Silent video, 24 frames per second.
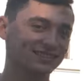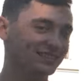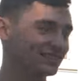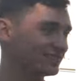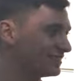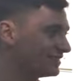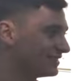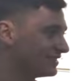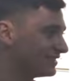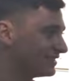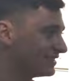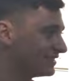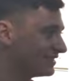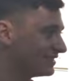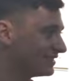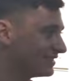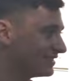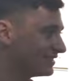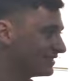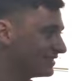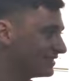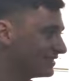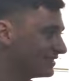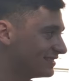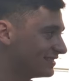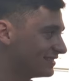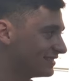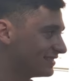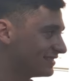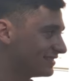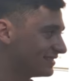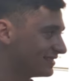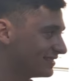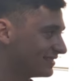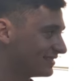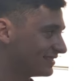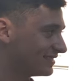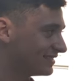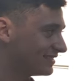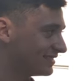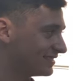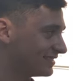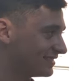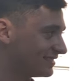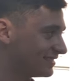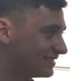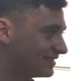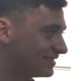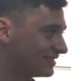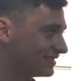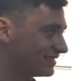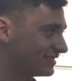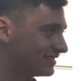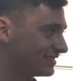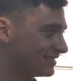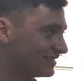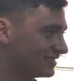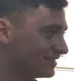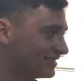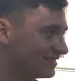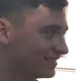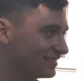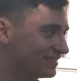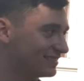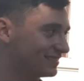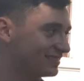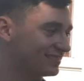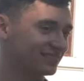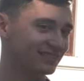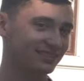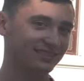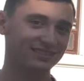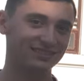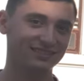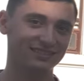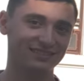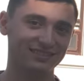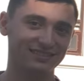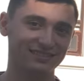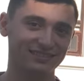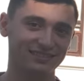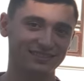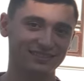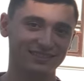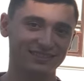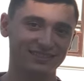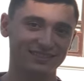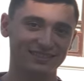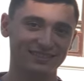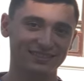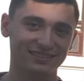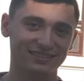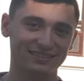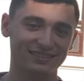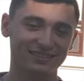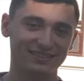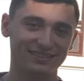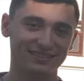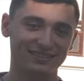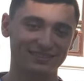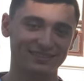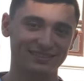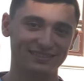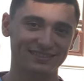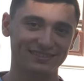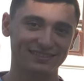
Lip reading: (not speaking)